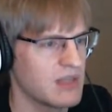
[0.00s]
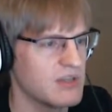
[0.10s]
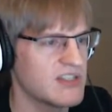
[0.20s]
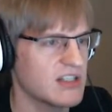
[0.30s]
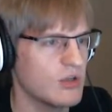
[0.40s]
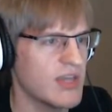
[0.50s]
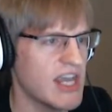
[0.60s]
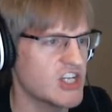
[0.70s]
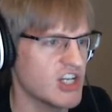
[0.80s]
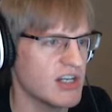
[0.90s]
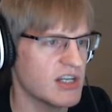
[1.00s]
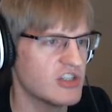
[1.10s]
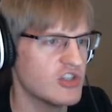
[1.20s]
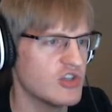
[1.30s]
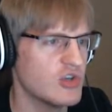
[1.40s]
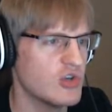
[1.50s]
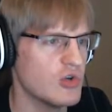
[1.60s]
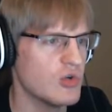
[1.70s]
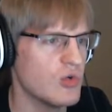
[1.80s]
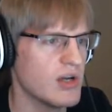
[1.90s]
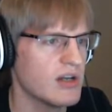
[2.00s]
Looks like a location to,